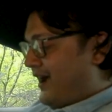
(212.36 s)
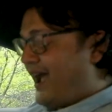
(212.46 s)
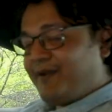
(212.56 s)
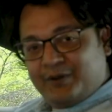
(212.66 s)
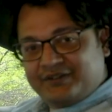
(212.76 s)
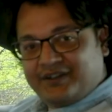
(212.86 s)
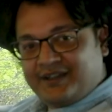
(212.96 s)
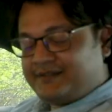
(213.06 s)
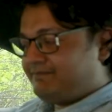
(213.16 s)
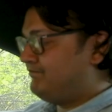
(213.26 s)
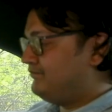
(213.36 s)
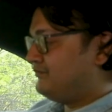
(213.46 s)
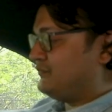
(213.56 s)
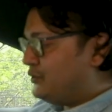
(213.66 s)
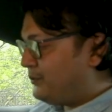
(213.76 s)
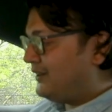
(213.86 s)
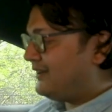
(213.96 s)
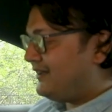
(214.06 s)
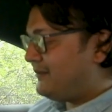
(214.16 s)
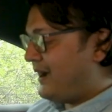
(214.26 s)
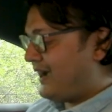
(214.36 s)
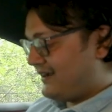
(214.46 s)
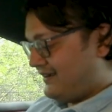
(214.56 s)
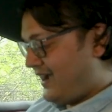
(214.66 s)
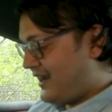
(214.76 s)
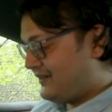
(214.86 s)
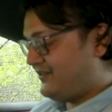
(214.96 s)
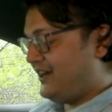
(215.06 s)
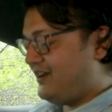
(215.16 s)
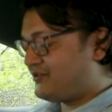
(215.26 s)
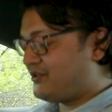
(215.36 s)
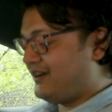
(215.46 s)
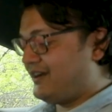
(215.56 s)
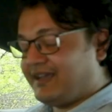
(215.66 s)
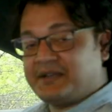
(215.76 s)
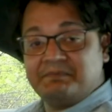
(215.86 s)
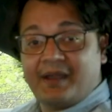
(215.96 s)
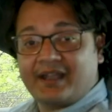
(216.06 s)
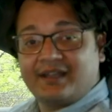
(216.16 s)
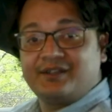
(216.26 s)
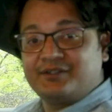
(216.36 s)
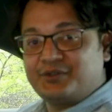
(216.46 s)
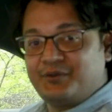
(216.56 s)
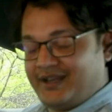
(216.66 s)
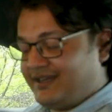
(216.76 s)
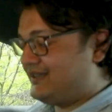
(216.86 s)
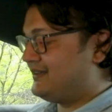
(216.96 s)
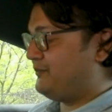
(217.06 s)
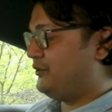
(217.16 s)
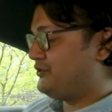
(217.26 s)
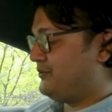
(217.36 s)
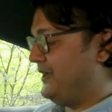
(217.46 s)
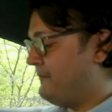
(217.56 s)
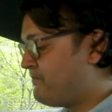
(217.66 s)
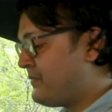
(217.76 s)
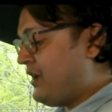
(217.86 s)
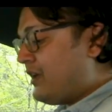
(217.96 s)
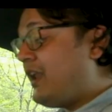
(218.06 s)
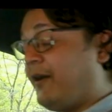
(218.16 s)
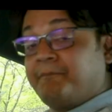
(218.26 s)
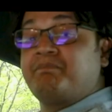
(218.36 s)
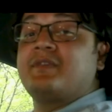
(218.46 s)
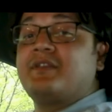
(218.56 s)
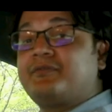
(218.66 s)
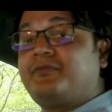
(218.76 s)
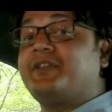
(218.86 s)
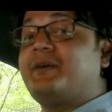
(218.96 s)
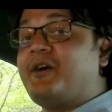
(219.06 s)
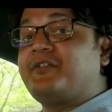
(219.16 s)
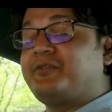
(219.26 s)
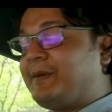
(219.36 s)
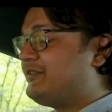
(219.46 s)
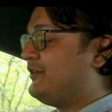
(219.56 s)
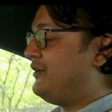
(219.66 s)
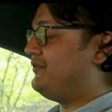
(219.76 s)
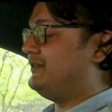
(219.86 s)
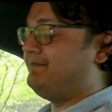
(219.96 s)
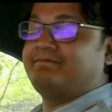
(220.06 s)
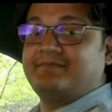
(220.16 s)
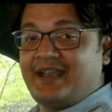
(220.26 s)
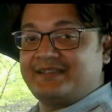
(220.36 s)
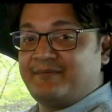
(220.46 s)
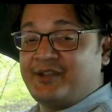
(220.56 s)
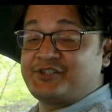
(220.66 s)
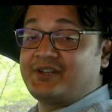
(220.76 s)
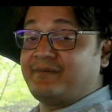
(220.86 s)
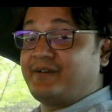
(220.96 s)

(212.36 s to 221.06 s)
And once you're here, you pull the seat back and it will electronically come back to where it's supposed to be. Now, for the amount of space on offer, as I mentioned, I'm